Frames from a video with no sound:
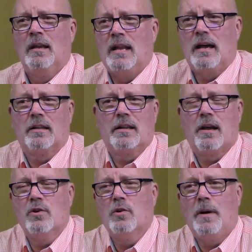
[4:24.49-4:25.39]
not only
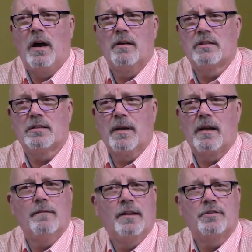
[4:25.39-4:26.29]
our new partners, but
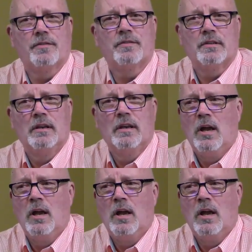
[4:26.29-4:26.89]
our veterans,